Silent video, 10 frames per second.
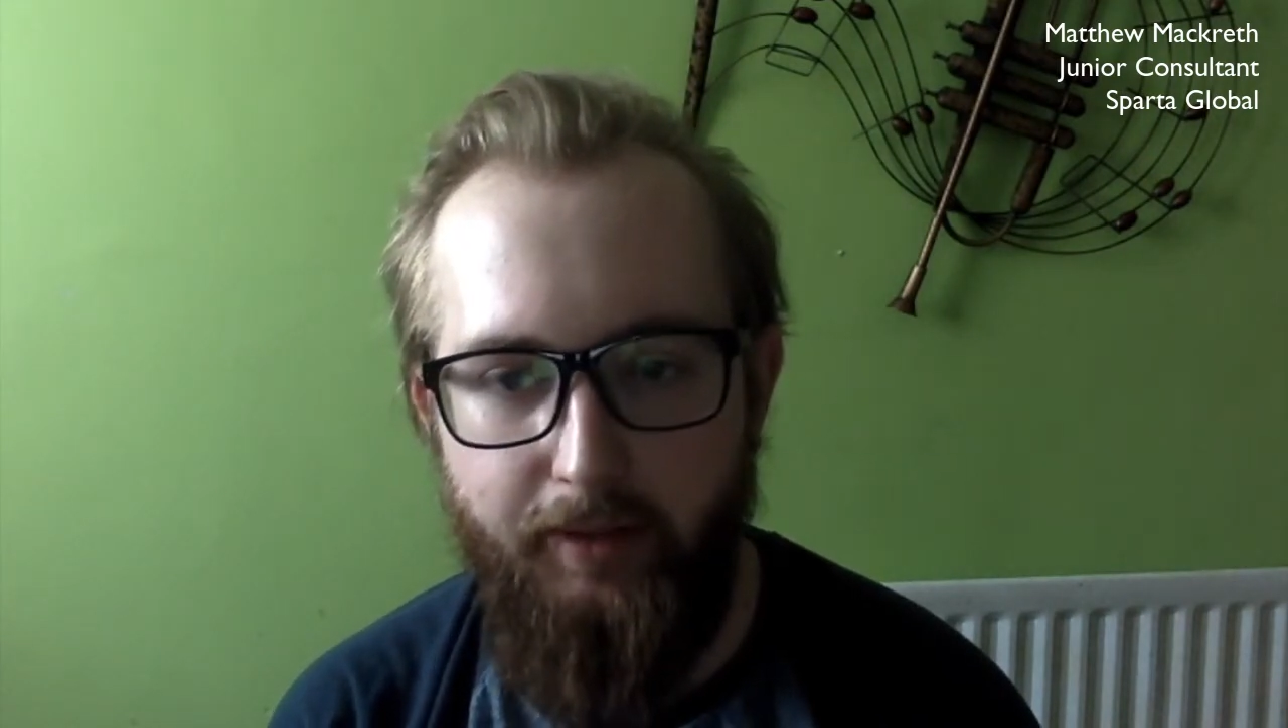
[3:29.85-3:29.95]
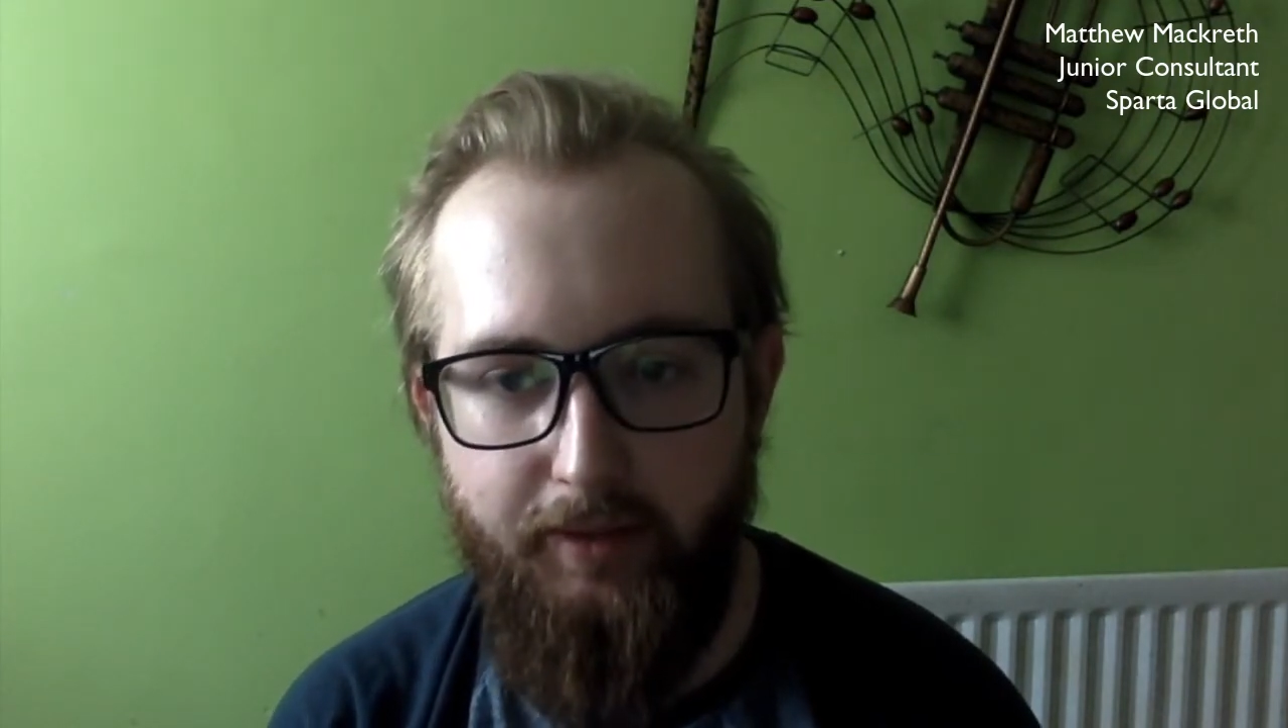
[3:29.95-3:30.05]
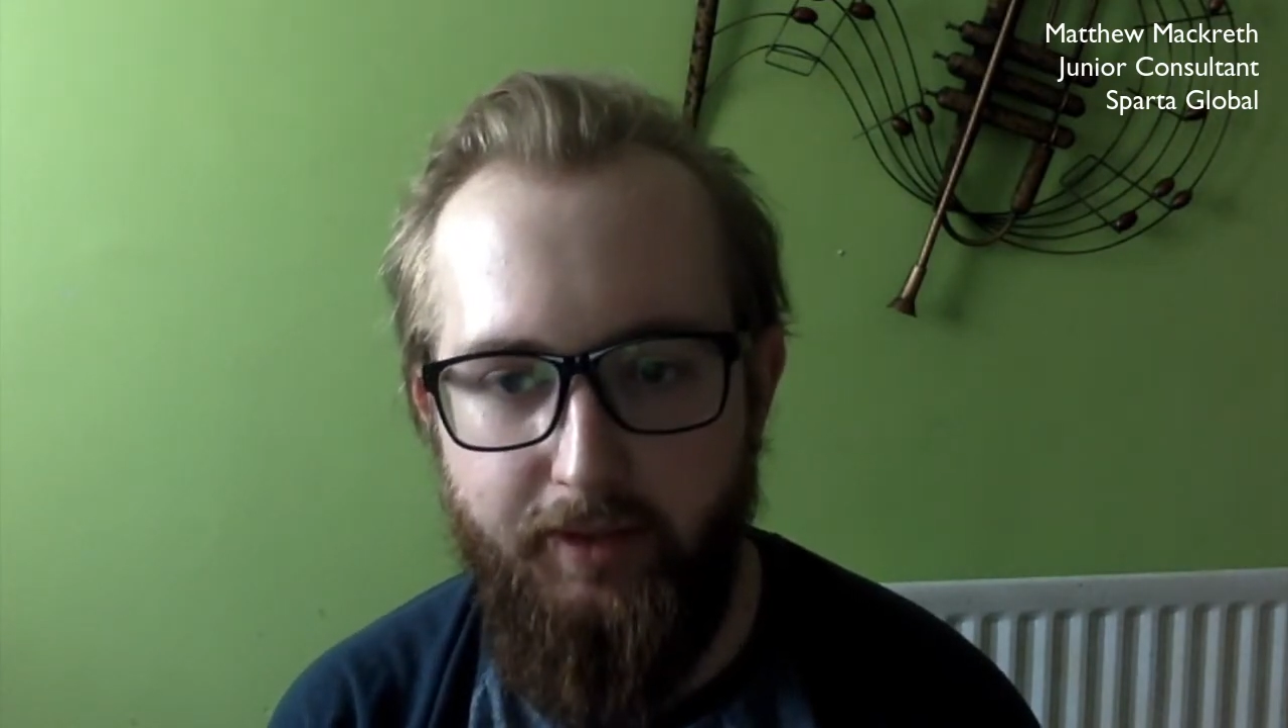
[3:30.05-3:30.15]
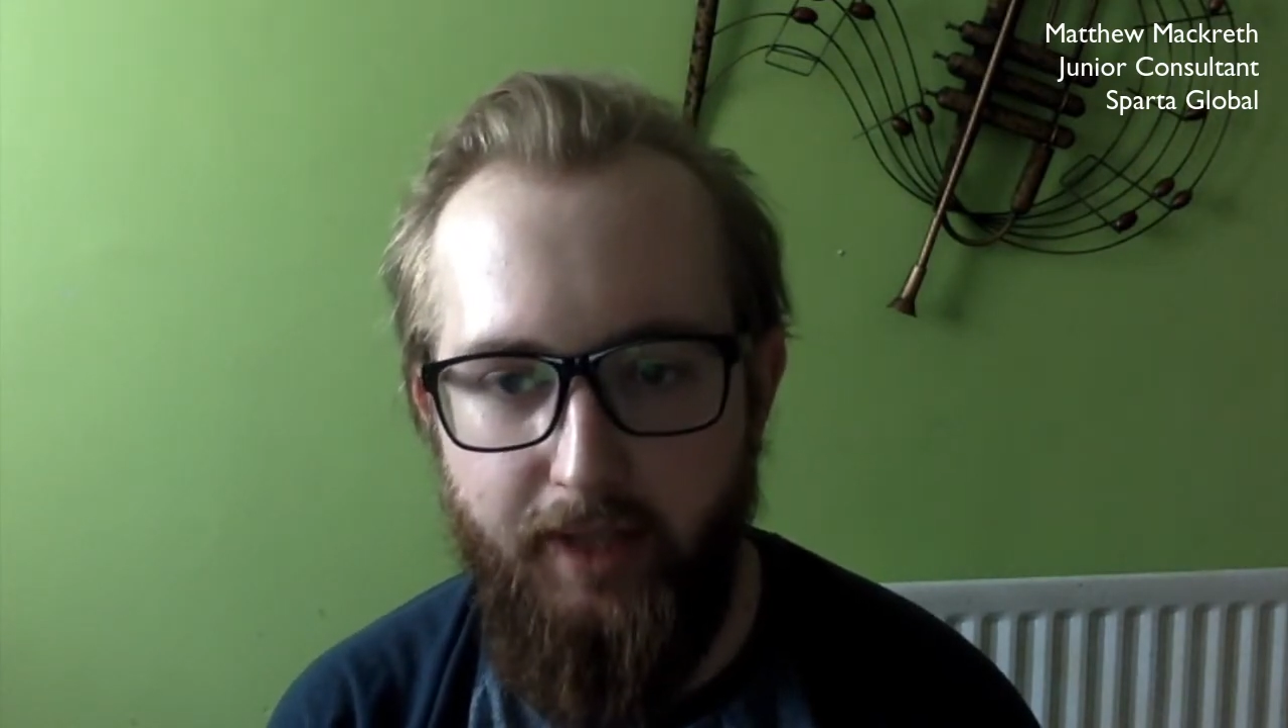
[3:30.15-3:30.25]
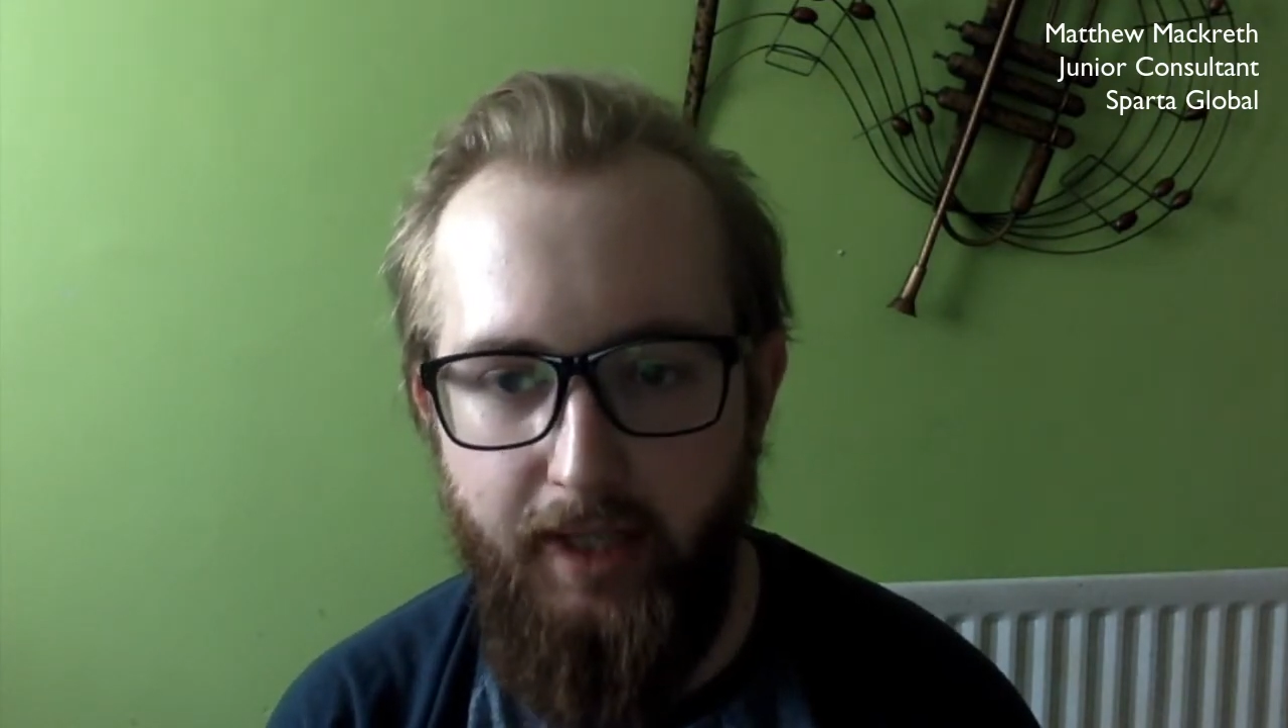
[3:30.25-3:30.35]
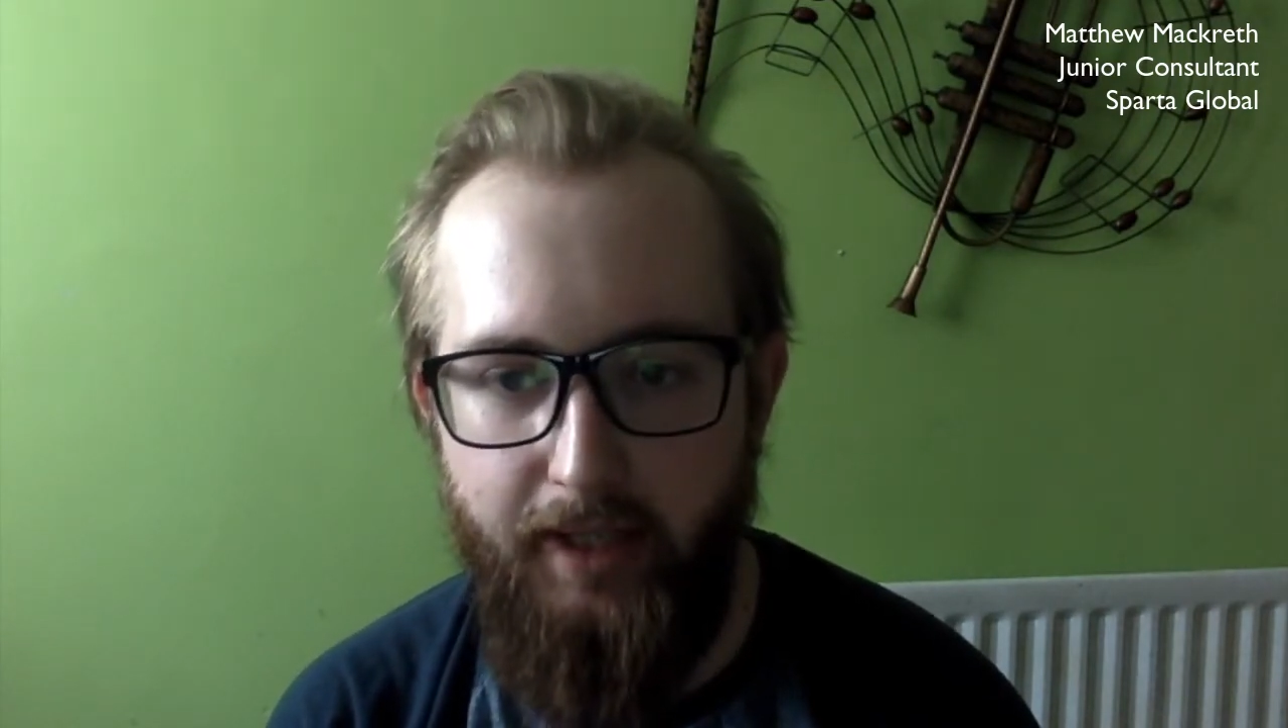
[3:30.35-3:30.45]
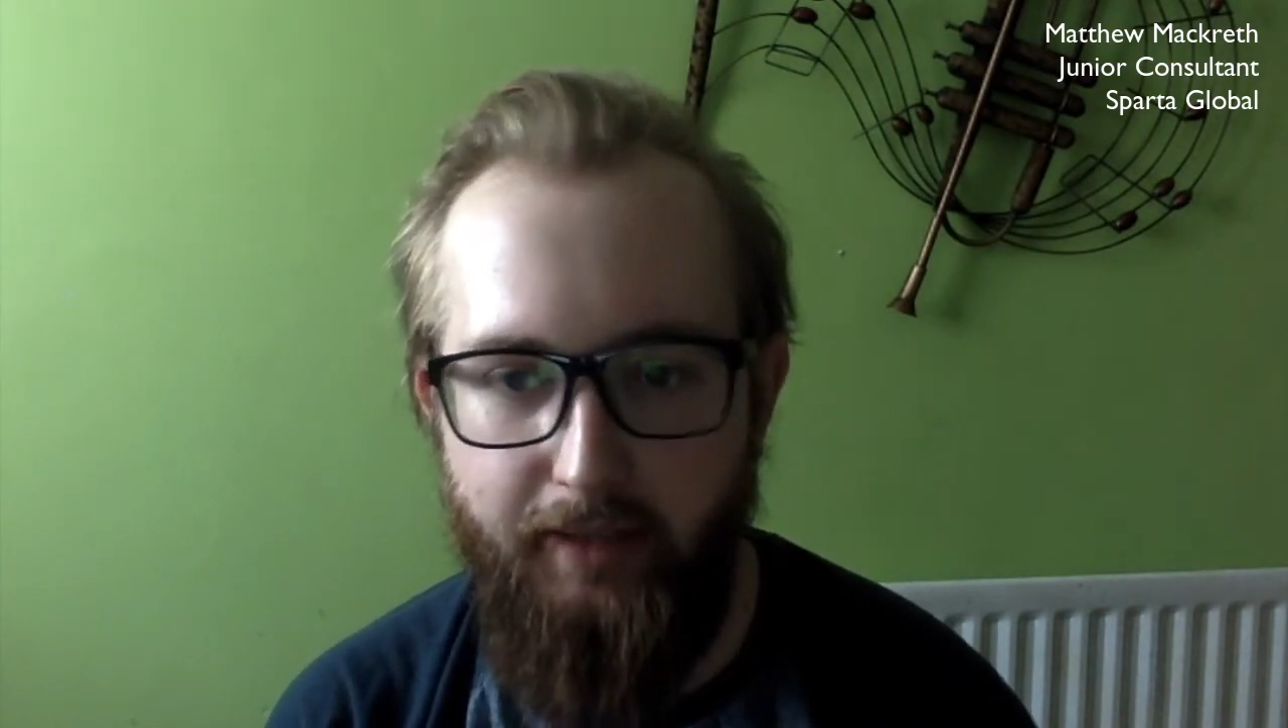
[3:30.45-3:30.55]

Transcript: and say,